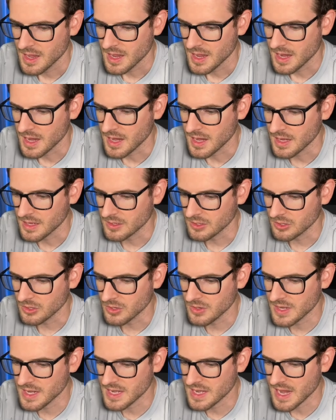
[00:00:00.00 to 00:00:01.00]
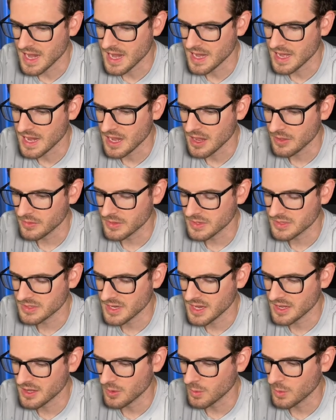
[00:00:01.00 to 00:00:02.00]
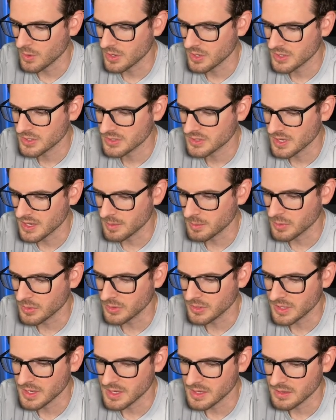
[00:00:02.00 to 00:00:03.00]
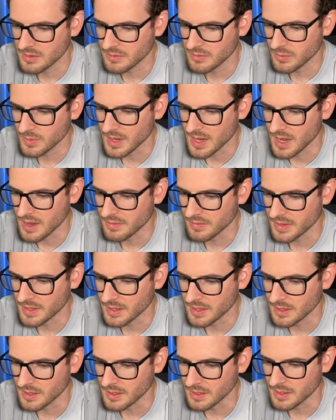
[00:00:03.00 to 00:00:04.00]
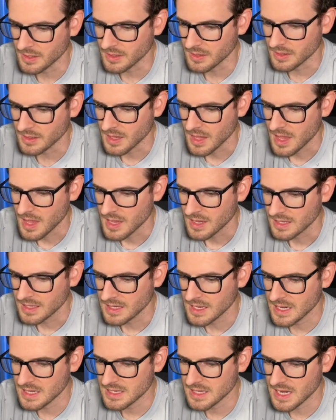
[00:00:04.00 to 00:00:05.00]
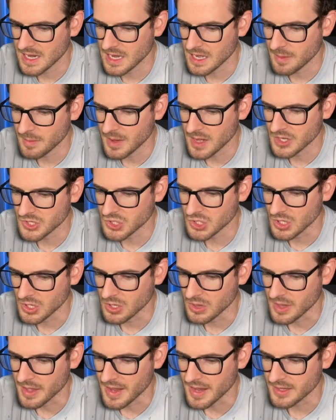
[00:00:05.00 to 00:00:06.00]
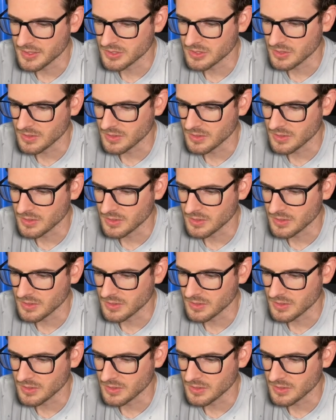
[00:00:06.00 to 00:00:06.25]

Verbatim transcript: And looking at how this kind of works, I believe we have like a get animation class.